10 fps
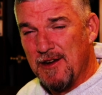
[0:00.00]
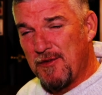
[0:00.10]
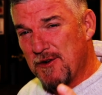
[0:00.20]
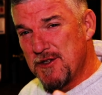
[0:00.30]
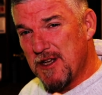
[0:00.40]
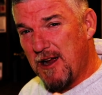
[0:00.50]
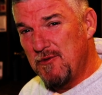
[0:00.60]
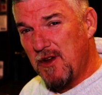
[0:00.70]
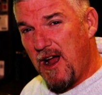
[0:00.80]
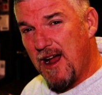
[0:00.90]
First
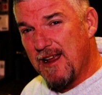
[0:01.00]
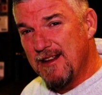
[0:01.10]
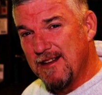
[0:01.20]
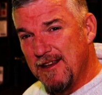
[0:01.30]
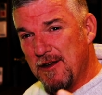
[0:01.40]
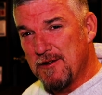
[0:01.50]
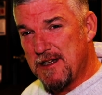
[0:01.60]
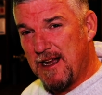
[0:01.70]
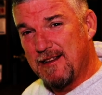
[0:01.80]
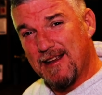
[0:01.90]
time tagging. He
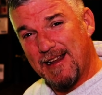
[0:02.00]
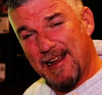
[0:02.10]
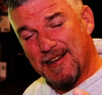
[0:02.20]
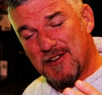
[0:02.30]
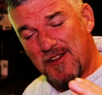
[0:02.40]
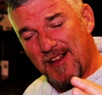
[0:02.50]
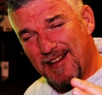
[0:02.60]
goes out there and gets